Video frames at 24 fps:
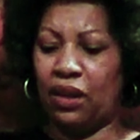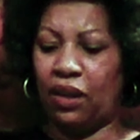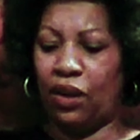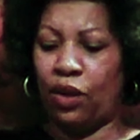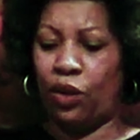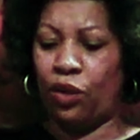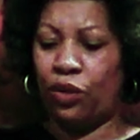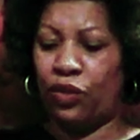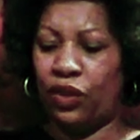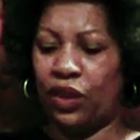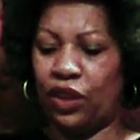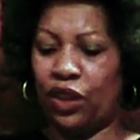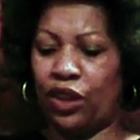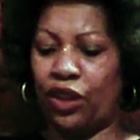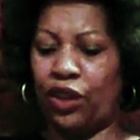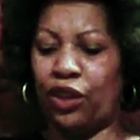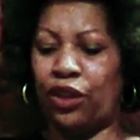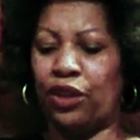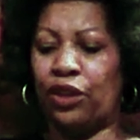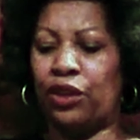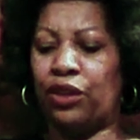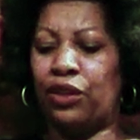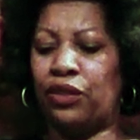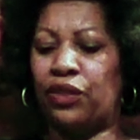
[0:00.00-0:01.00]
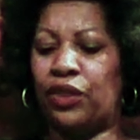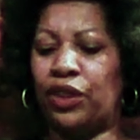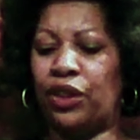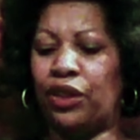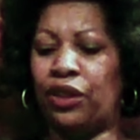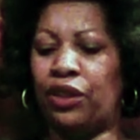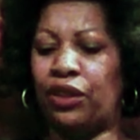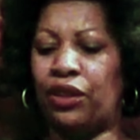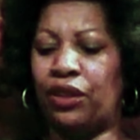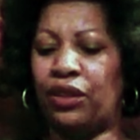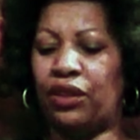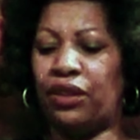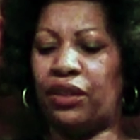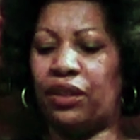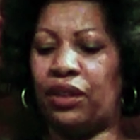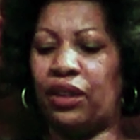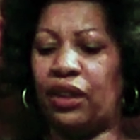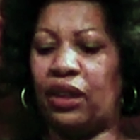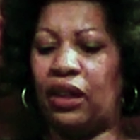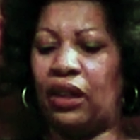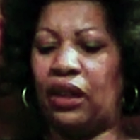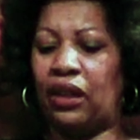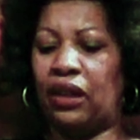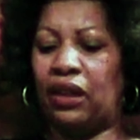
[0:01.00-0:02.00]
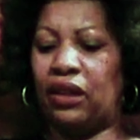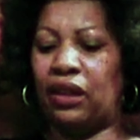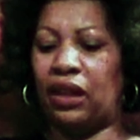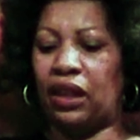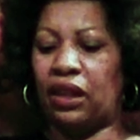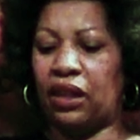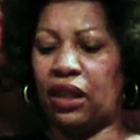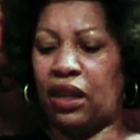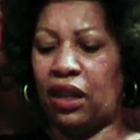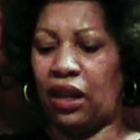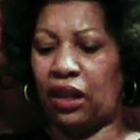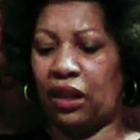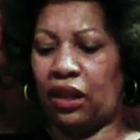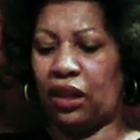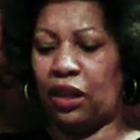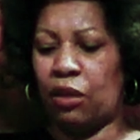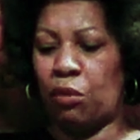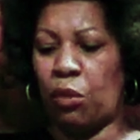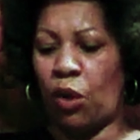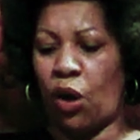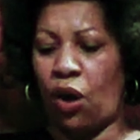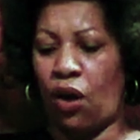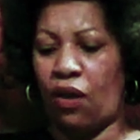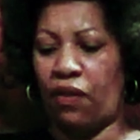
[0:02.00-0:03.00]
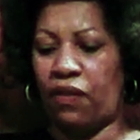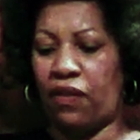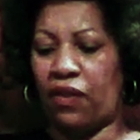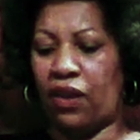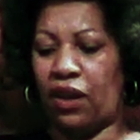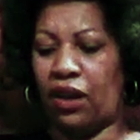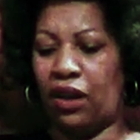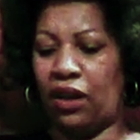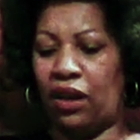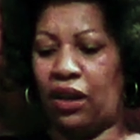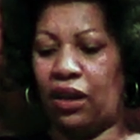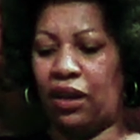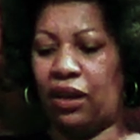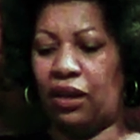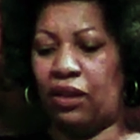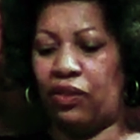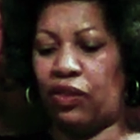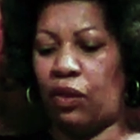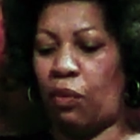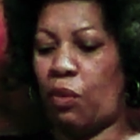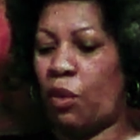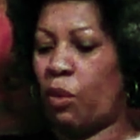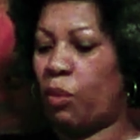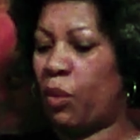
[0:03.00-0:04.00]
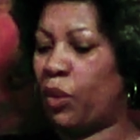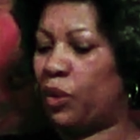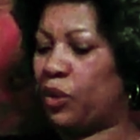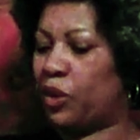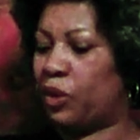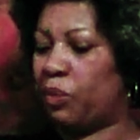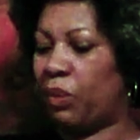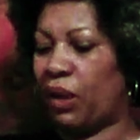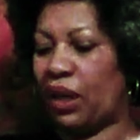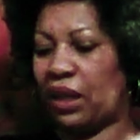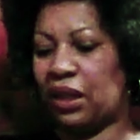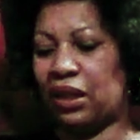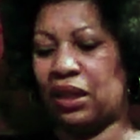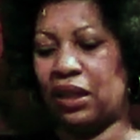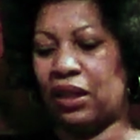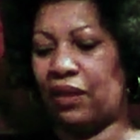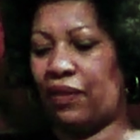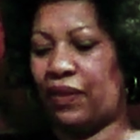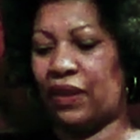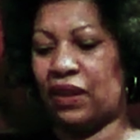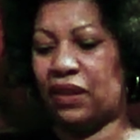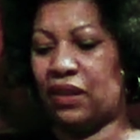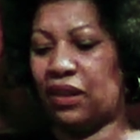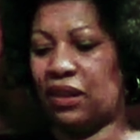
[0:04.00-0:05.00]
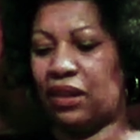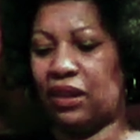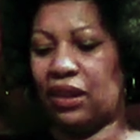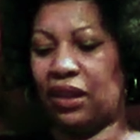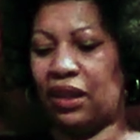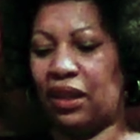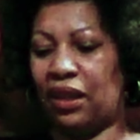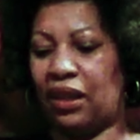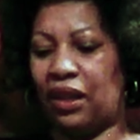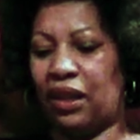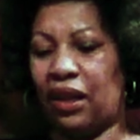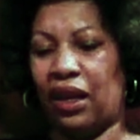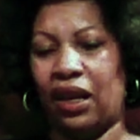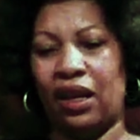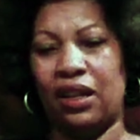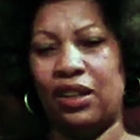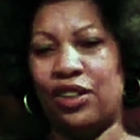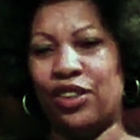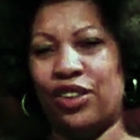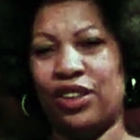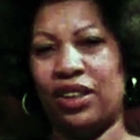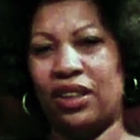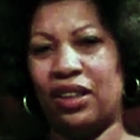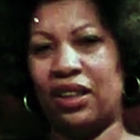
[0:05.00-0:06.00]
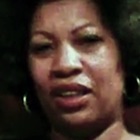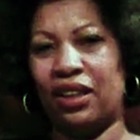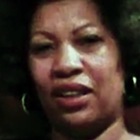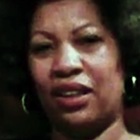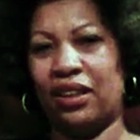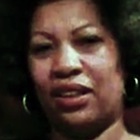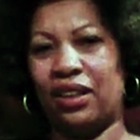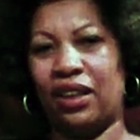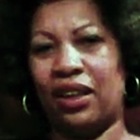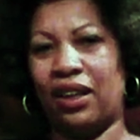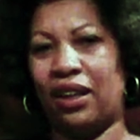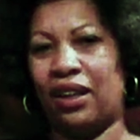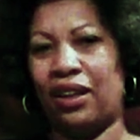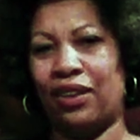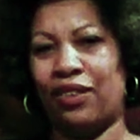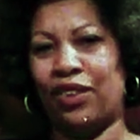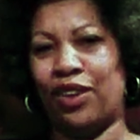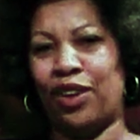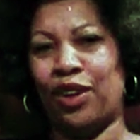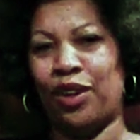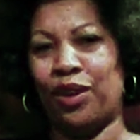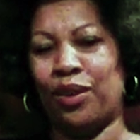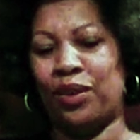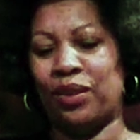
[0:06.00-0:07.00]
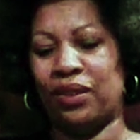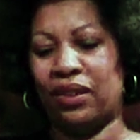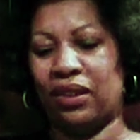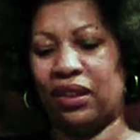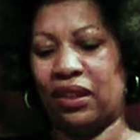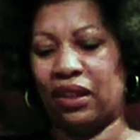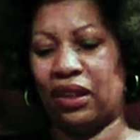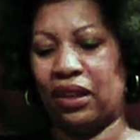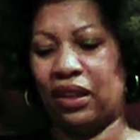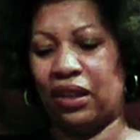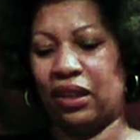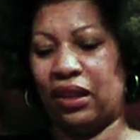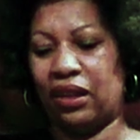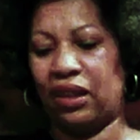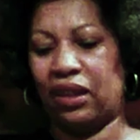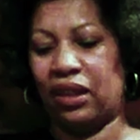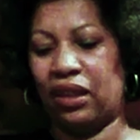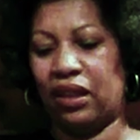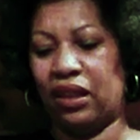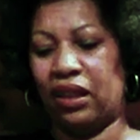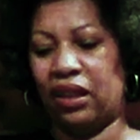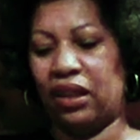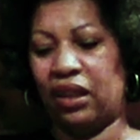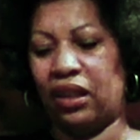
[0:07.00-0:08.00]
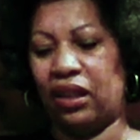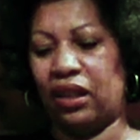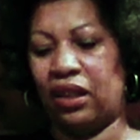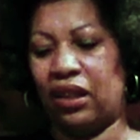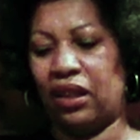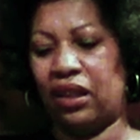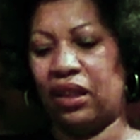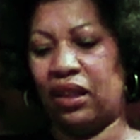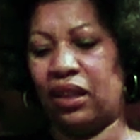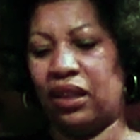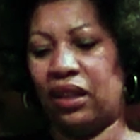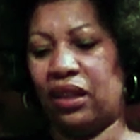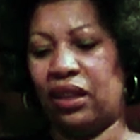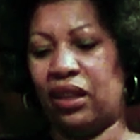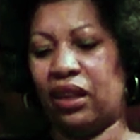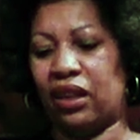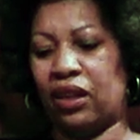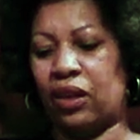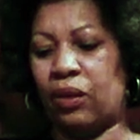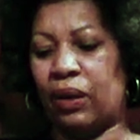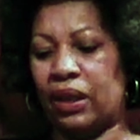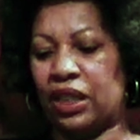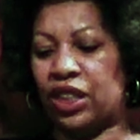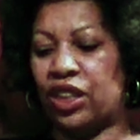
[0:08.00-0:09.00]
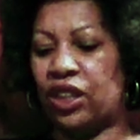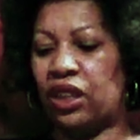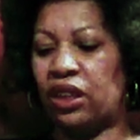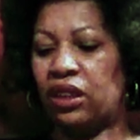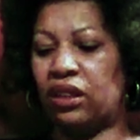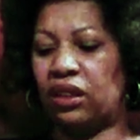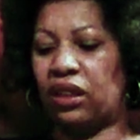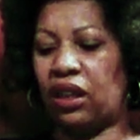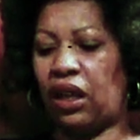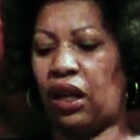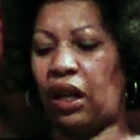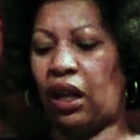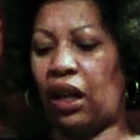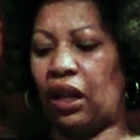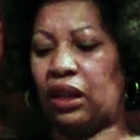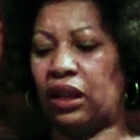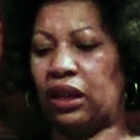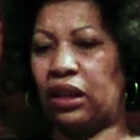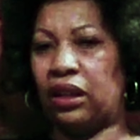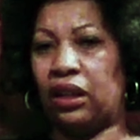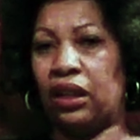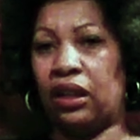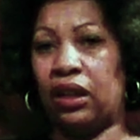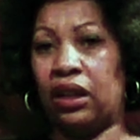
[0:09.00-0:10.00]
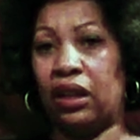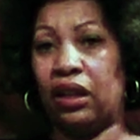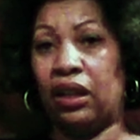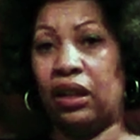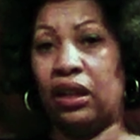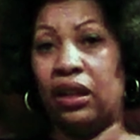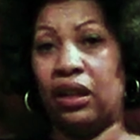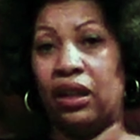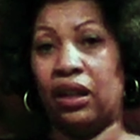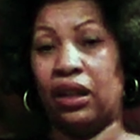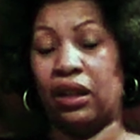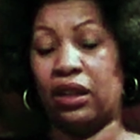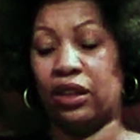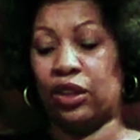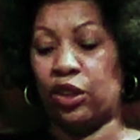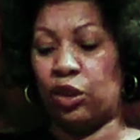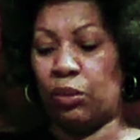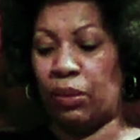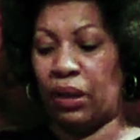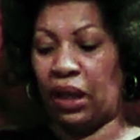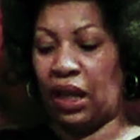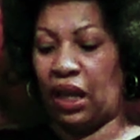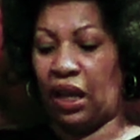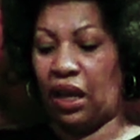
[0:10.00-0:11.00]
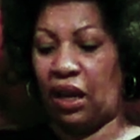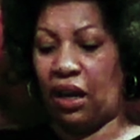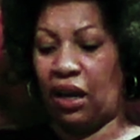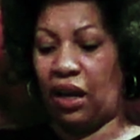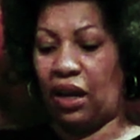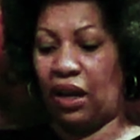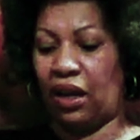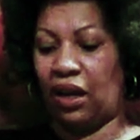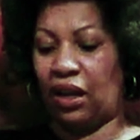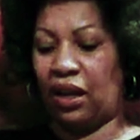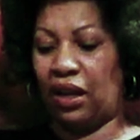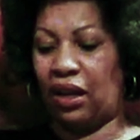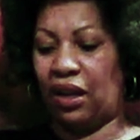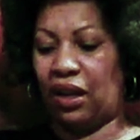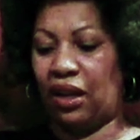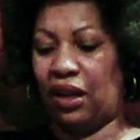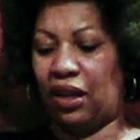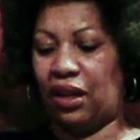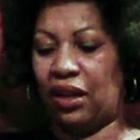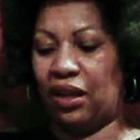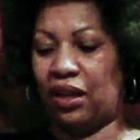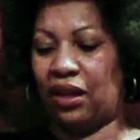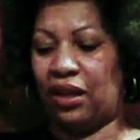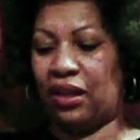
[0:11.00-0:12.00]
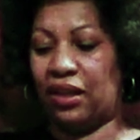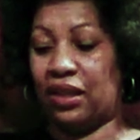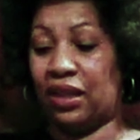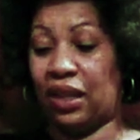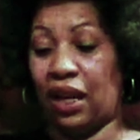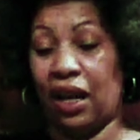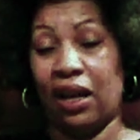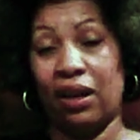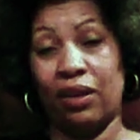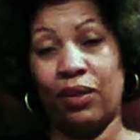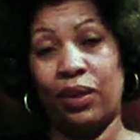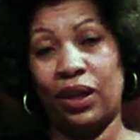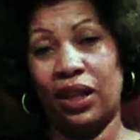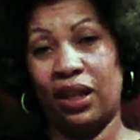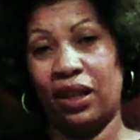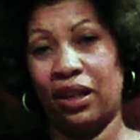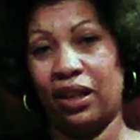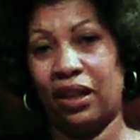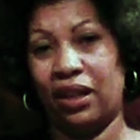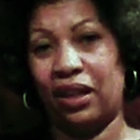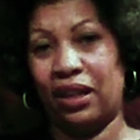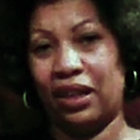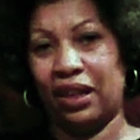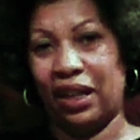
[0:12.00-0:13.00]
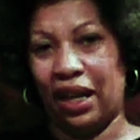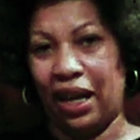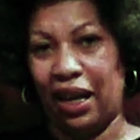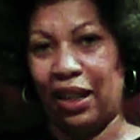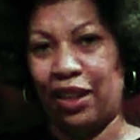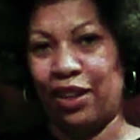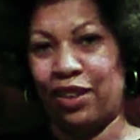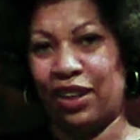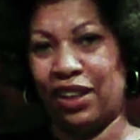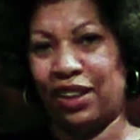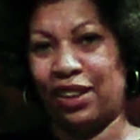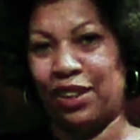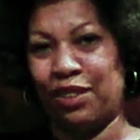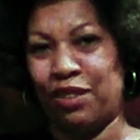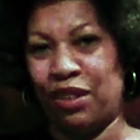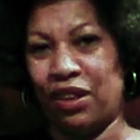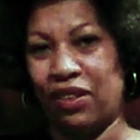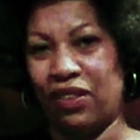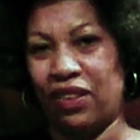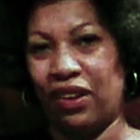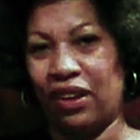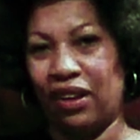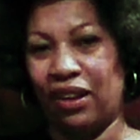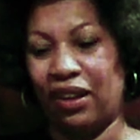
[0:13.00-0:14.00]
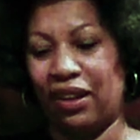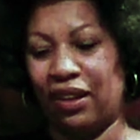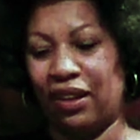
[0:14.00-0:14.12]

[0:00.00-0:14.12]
over the curved earth that cut them off from the most magnificent hatred they had ever known. Their question clotted the October air. Shall we gather at the river?